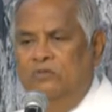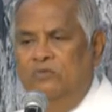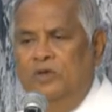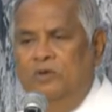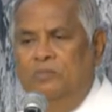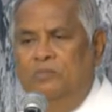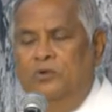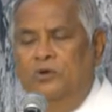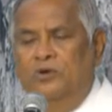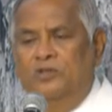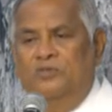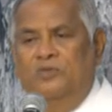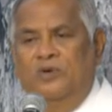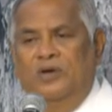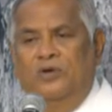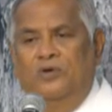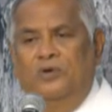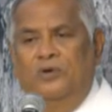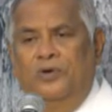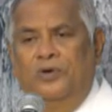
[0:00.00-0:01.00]
We both
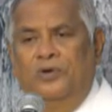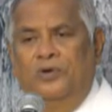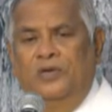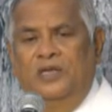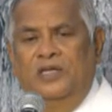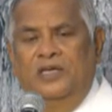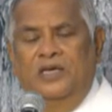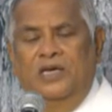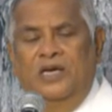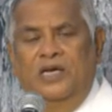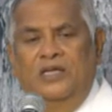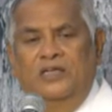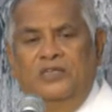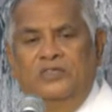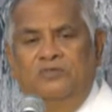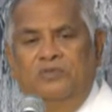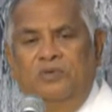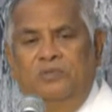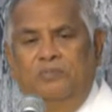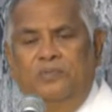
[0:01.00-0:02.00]
were holding
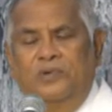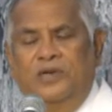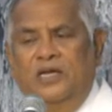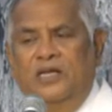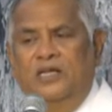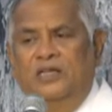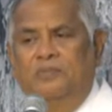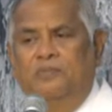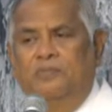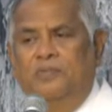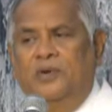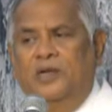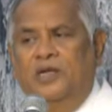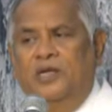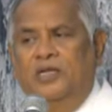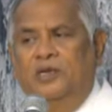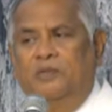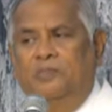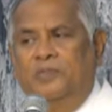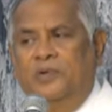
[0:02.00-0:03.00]
hands. We prayed,
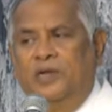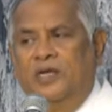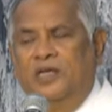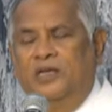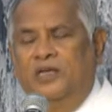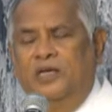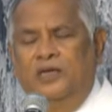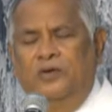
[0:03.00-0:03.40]
prayed, prayed.